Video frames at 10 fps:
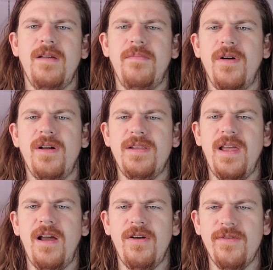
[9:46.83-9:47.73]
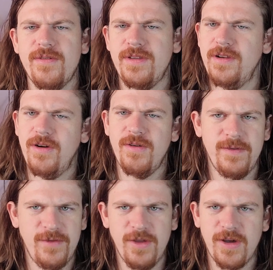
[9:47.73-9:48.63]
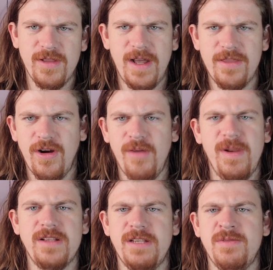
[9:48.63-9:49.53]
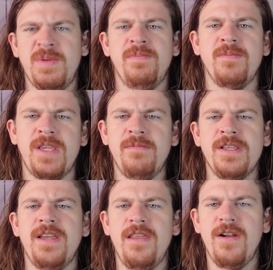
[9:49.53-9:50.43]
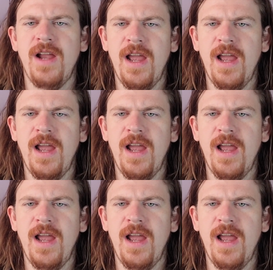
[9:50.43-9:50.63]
But now, if you look online, there are many examples of people keeping them together,